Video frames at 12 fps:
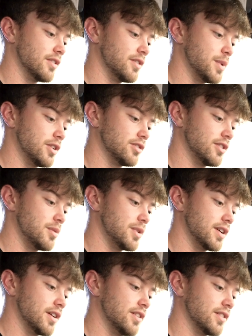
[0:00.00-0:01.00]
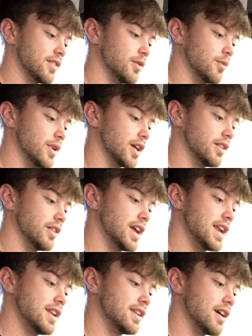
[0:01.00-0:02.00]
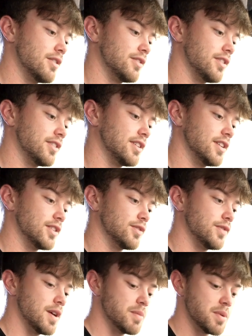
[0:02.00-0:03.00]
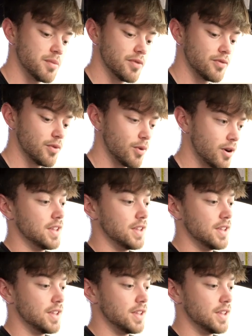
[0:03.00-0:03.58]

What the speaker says: especially because when I laid it down to see its fitment before,